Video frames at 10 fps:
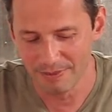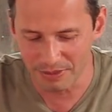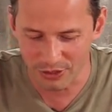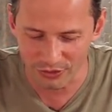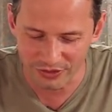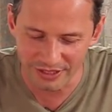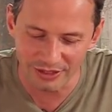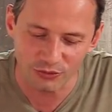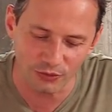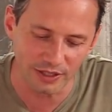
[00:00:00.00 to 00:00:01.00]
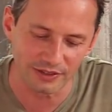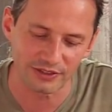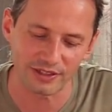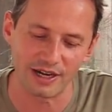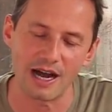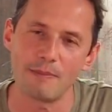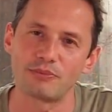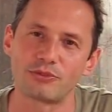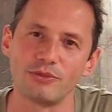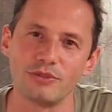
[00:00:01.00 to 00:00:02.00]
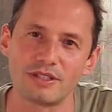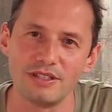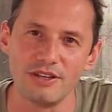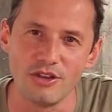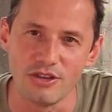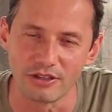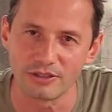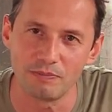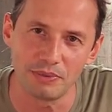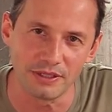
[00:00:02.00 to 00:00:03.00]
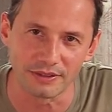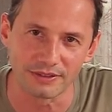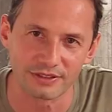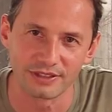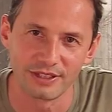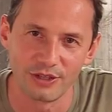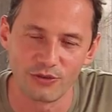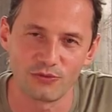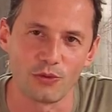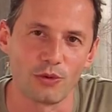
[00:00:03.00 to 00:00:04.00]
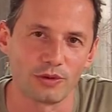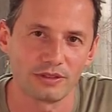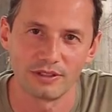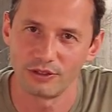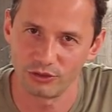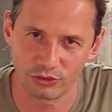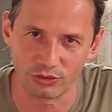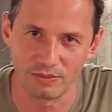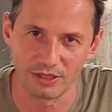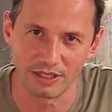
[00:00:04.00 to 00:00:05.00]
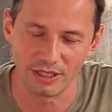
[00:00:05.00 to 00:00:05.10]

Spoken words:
because these things are absolutely not built for streaming.